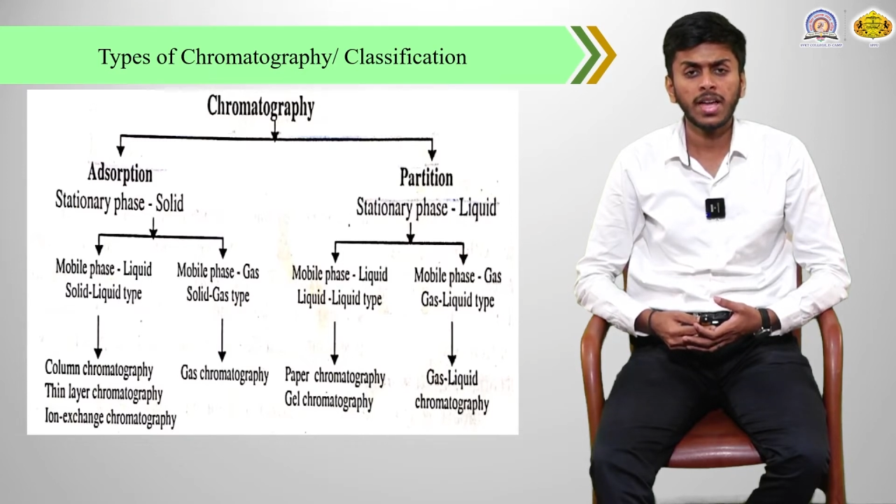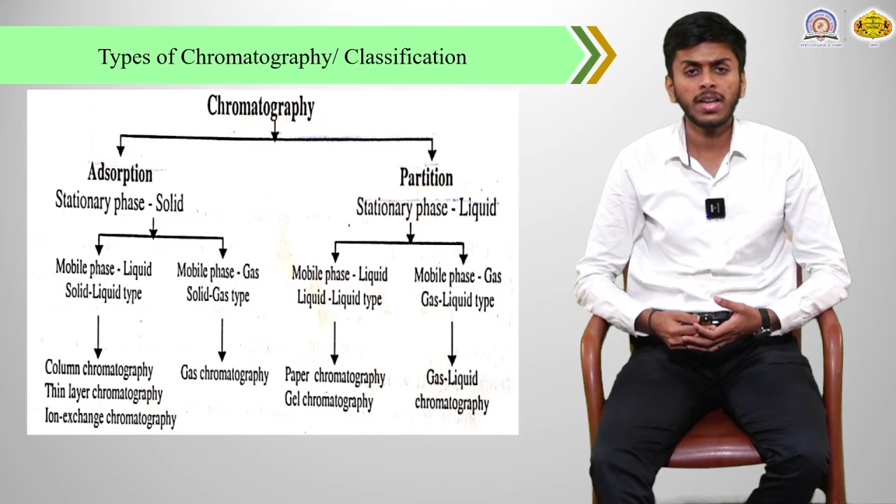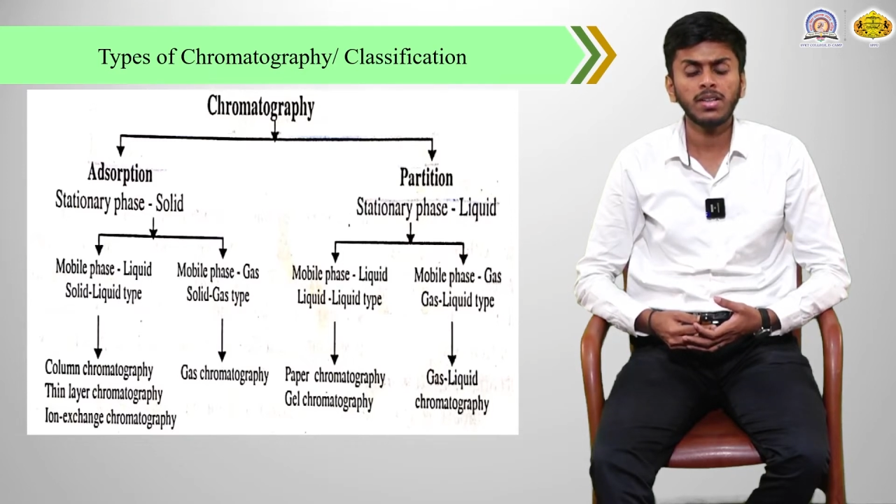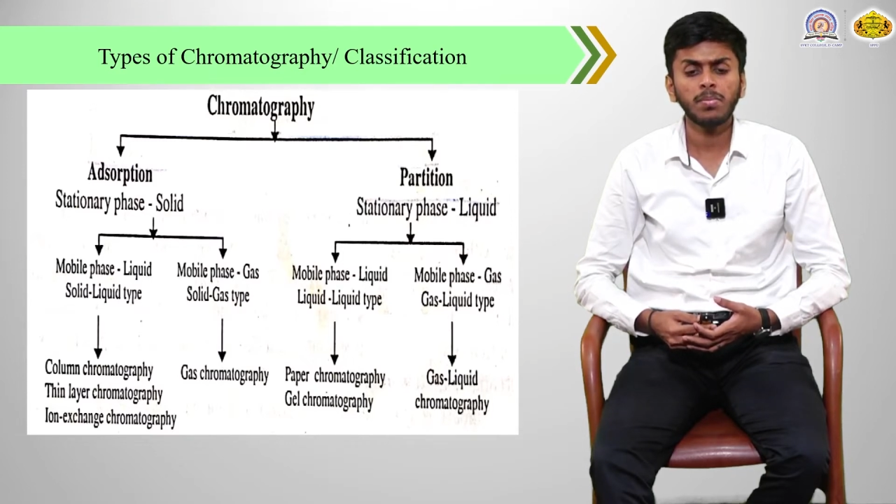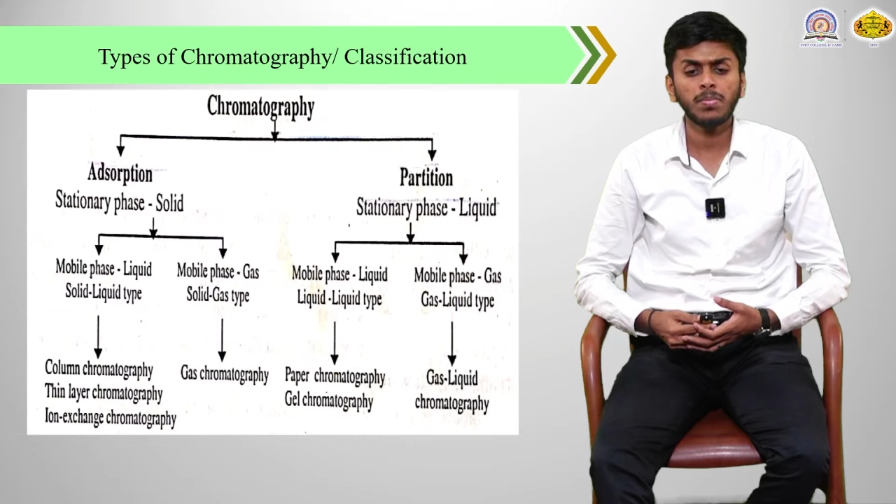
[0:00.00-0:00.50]

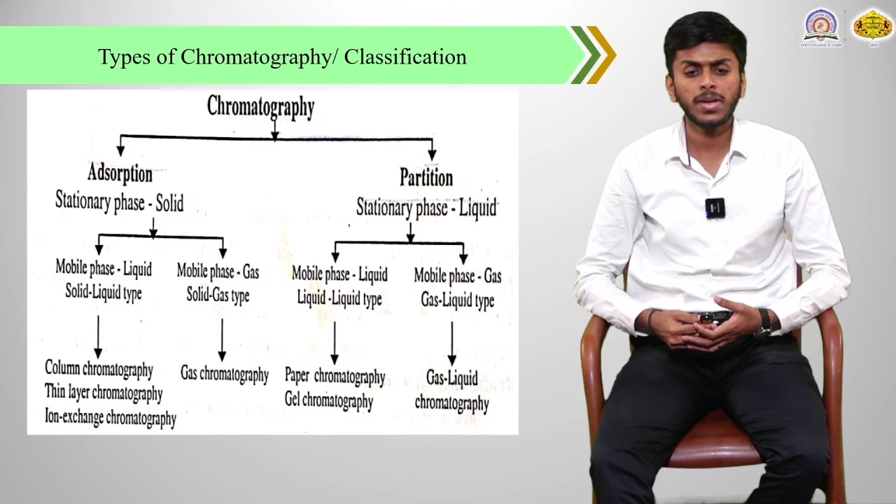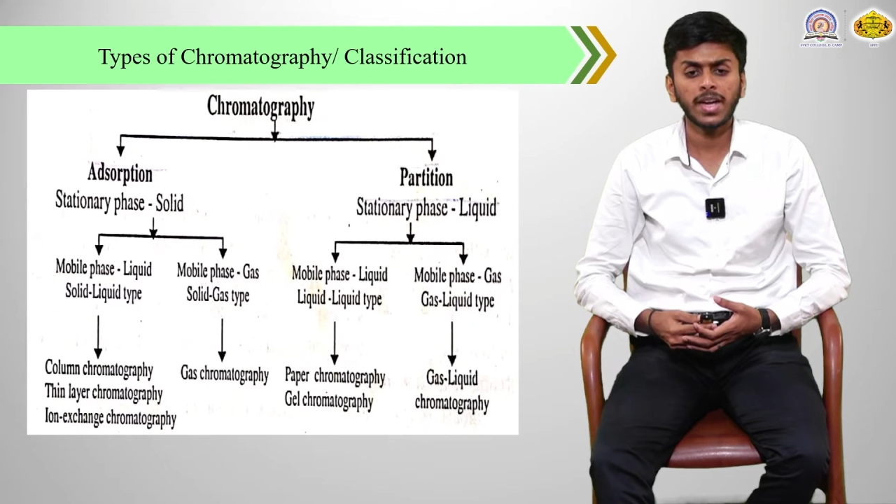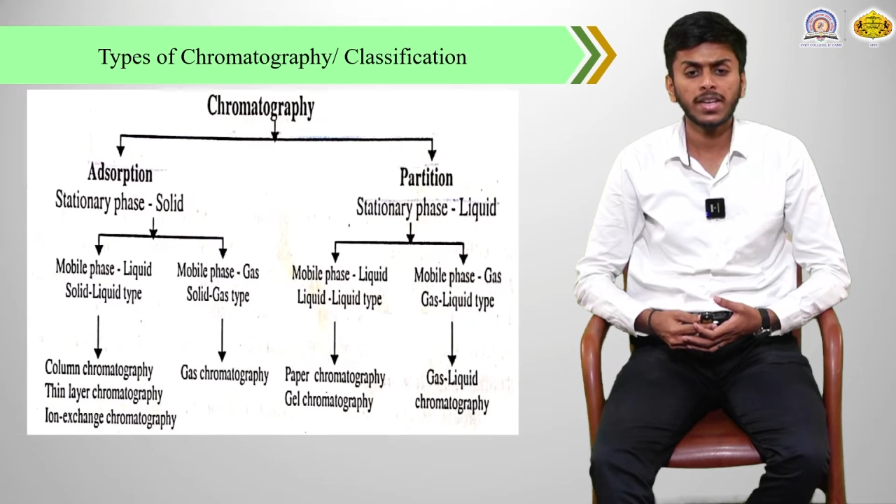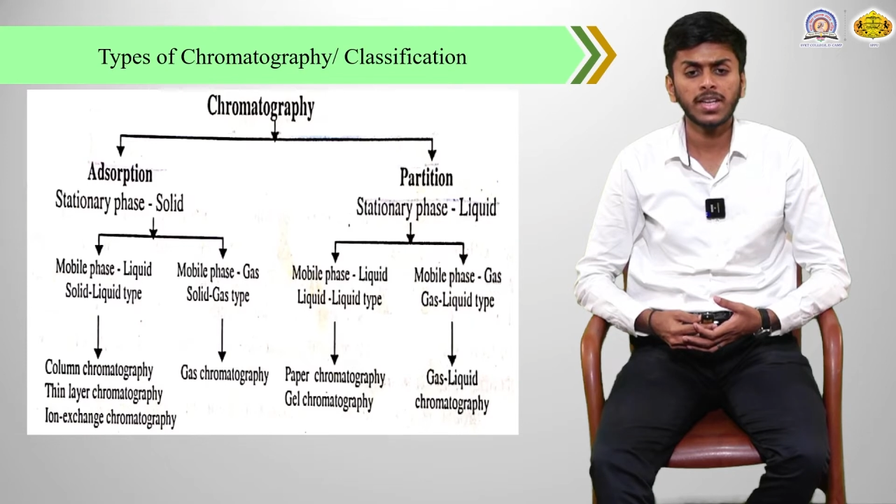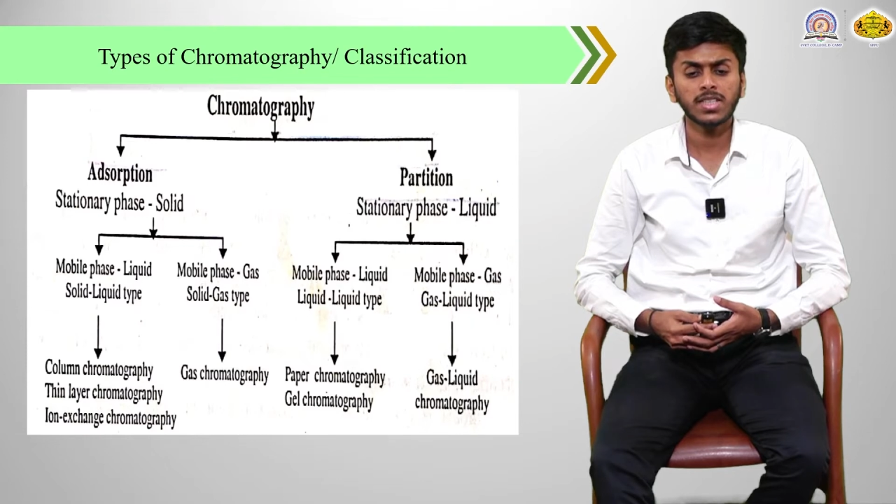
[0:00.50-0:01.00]
then the
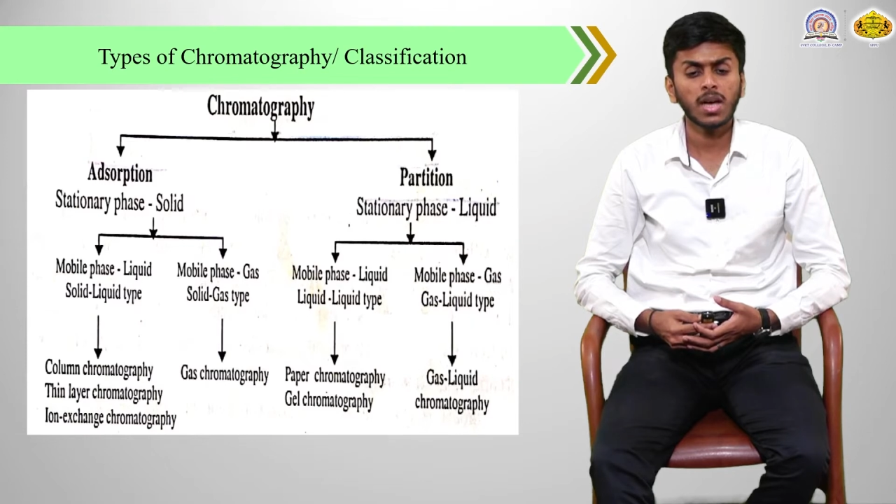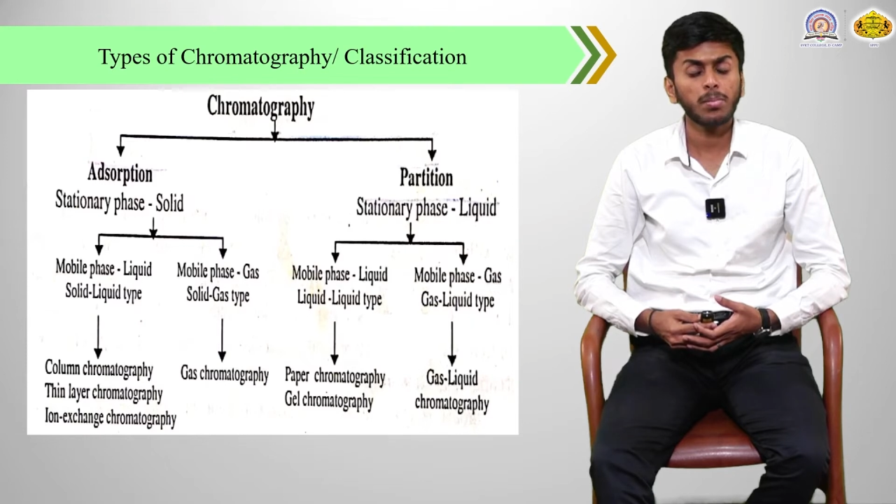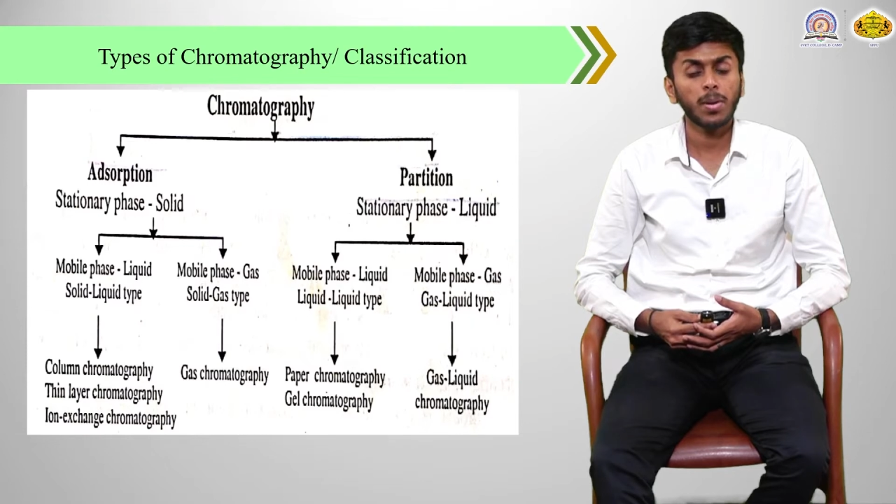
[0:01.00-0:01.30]
techniques are